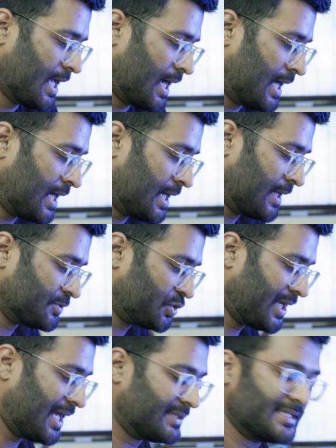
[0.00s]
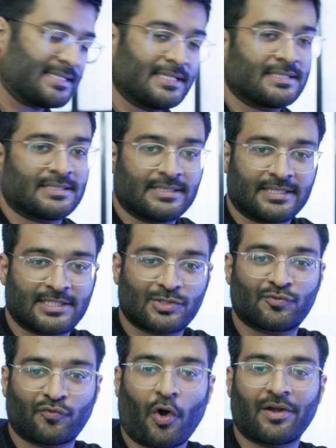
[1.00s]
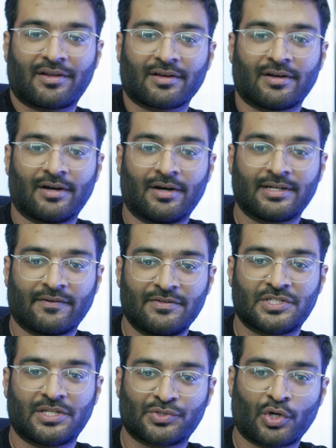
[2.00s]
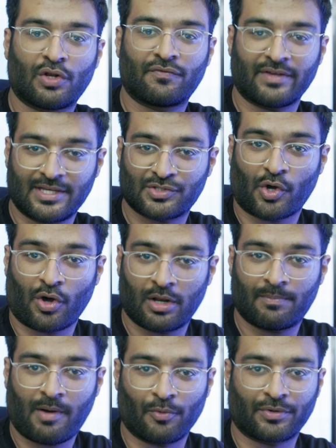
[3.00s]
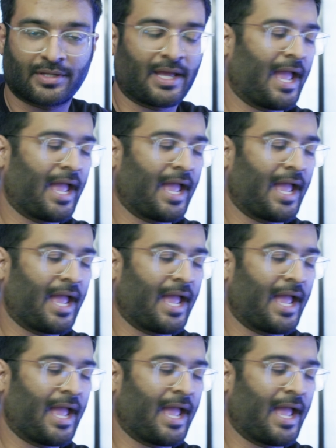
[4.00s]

So yeah, this is what DaVinci Resolve is all about,